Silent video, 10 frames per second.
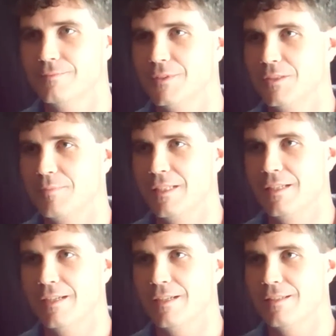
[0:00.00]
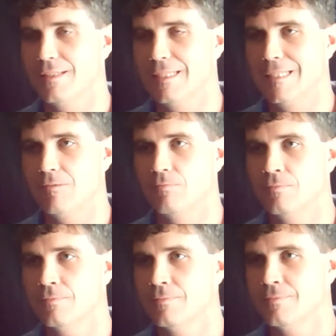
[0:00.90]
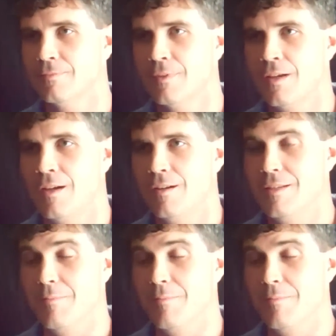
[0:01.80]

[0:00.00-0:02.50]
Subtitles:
She's been there. You